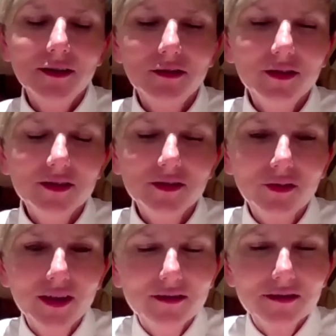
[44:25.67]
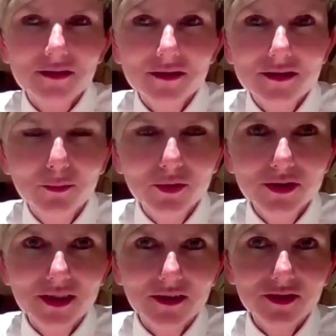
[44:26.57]
You know, it's all that
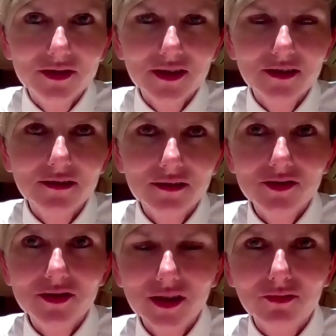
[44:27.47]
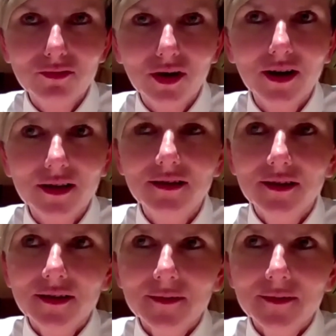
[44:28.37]
simple stuff to get right.